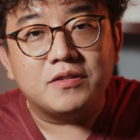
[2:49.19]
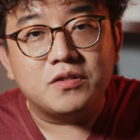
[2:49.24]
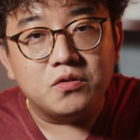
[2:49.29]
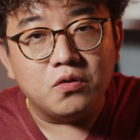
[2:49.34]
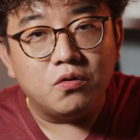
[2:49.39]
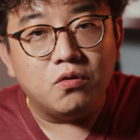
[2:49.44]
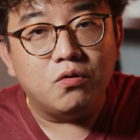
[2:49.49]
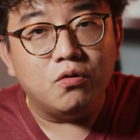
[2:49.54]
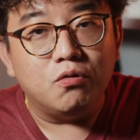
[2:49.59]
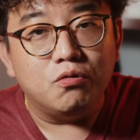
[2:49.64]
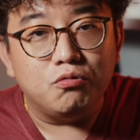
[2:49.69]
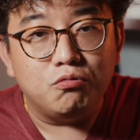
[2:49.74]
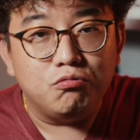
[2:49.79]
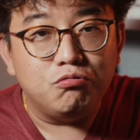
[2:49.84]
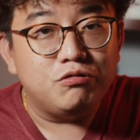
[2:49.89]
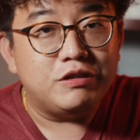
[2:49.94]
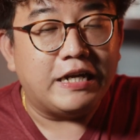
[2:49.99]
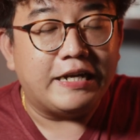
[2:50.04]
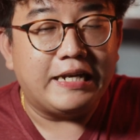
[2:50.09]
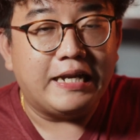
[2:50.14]
so
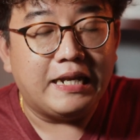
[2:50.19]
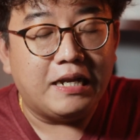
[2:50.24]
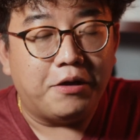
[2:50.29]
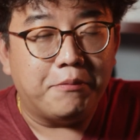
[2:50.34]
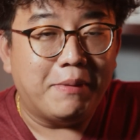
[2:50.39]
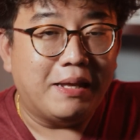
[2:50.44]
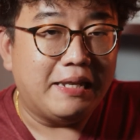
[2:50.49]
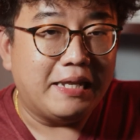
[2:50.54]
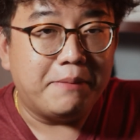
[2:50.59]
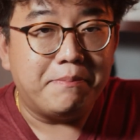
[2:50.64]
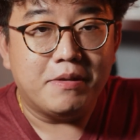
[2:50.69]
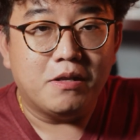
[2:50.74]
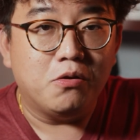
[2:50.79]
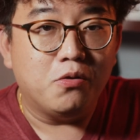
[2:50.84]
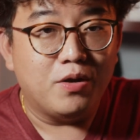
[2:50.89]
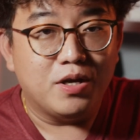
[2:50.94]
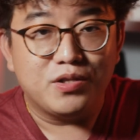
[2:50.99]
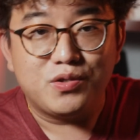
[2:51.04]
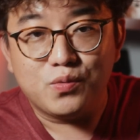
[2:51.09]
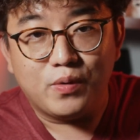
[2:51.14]
do check that out in my link
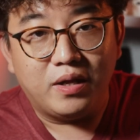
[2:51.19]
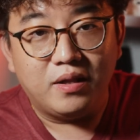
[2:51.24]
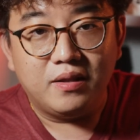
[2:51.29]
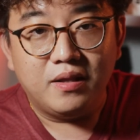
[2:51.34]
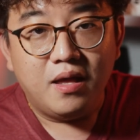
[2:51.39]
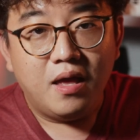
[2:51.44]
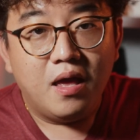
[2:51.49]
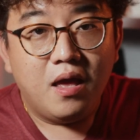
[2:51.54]
below as well.